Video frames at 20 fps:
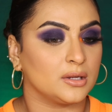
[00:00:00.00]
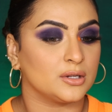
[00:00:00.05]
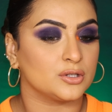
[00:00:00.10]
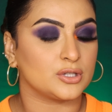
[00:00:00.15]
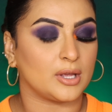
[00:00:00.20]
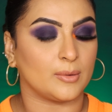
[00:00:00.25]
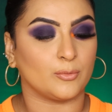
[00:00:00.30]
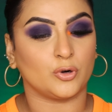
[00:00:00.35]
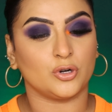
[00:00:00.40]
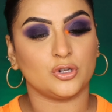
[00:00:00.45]

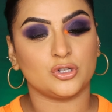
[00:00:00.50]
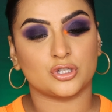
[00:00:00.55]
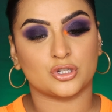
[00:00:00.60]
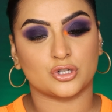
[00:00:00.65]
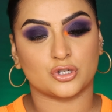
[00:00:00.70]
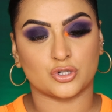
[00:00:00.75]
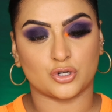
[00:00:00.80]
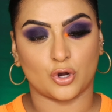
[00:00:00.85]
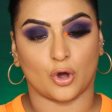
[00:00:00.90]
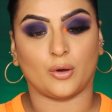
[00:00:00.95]
so I'm going to
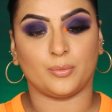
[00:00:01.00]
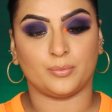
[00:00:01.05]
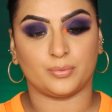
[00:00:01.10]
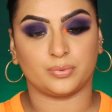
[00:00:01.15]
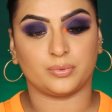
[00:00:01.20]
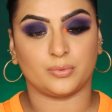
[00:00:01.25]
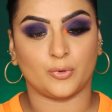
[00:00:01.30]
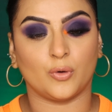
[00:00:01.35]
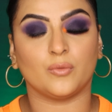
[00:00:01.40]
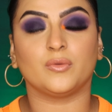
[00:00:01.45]
stop
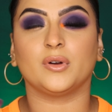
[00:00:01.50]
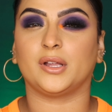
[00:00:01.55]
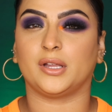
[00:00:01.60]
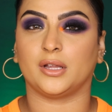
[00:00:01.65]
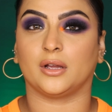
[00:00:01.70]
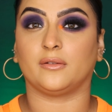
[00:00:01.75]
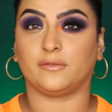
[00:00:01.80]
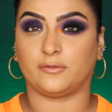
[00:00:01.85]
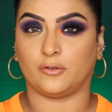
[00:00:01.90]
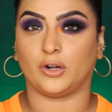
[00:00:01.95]
over
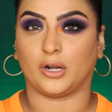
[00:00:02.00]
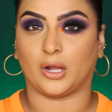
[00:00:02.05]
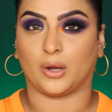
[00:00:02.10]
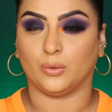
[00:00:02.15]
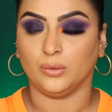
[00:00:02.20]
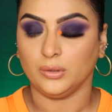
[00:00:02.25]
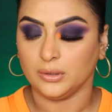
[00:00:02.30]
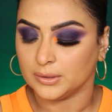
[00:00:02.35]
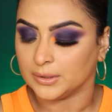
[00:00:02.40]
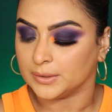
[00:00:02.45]
here for
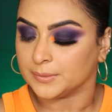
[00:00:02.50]
now.